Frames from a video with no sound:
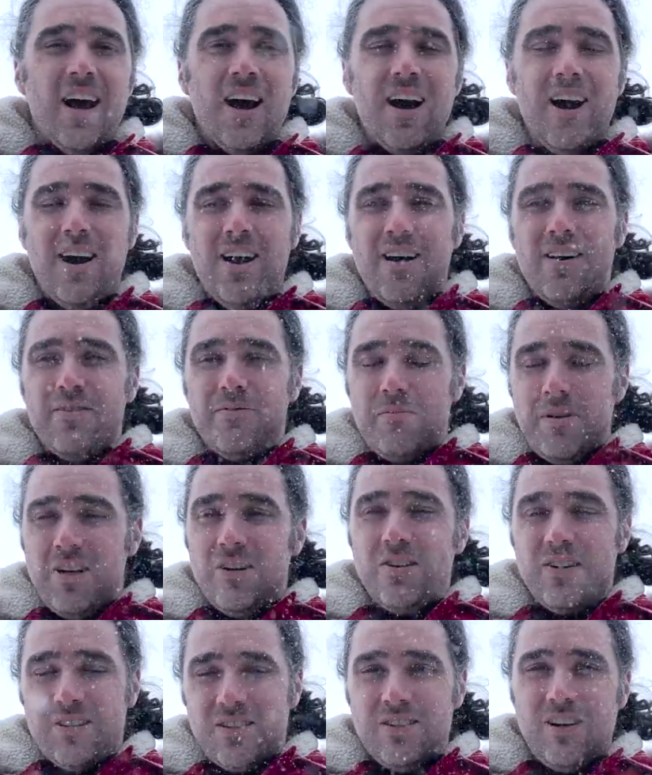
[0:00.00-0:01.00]
of me
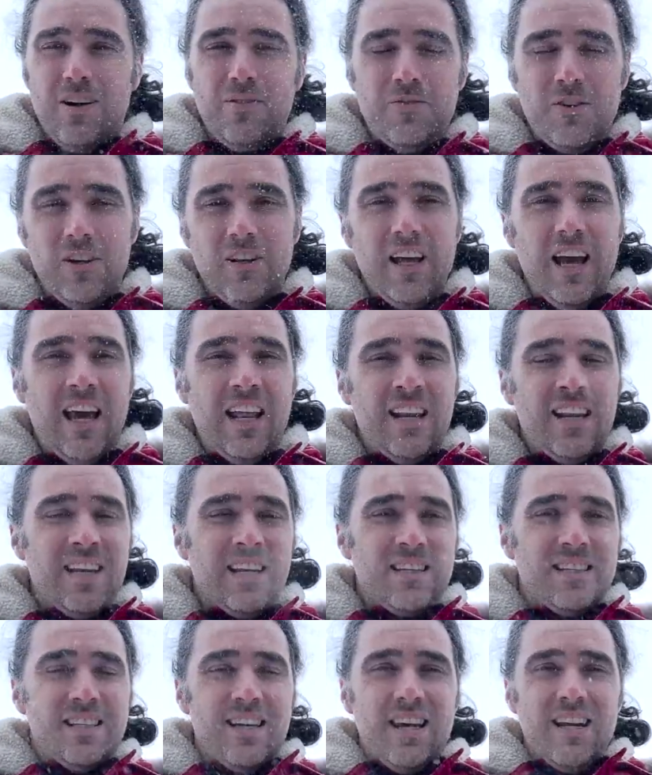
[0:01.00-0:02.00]
doing soft field
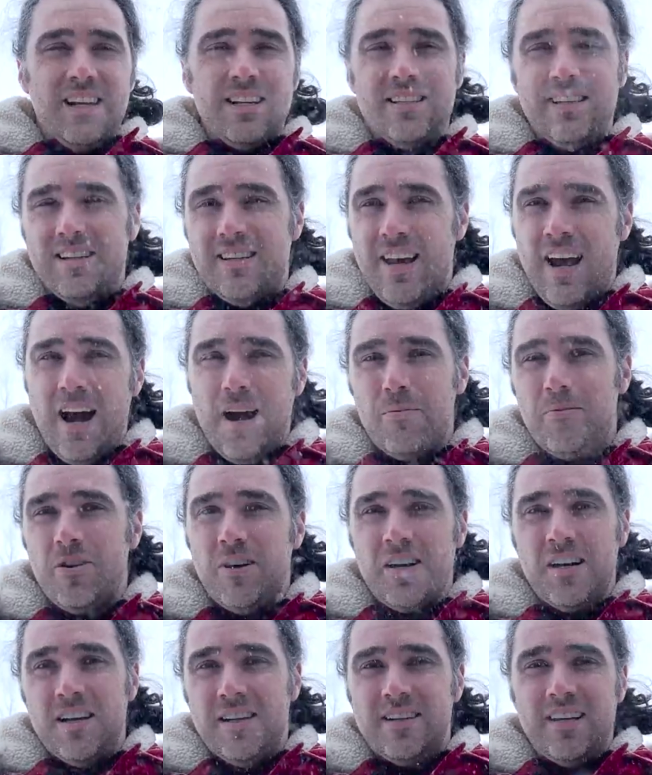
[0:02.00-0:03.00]
landings in a
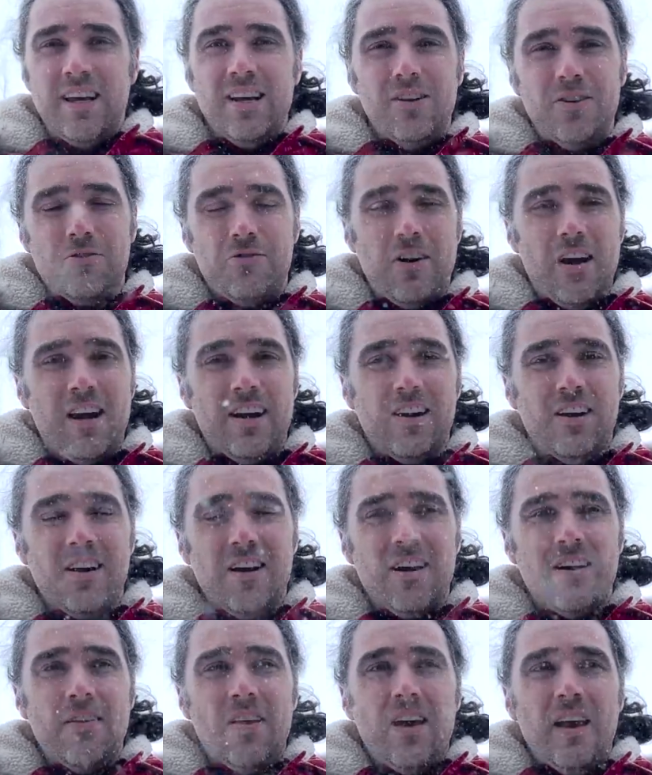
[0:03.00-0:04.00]
Citabria, a tail dragger,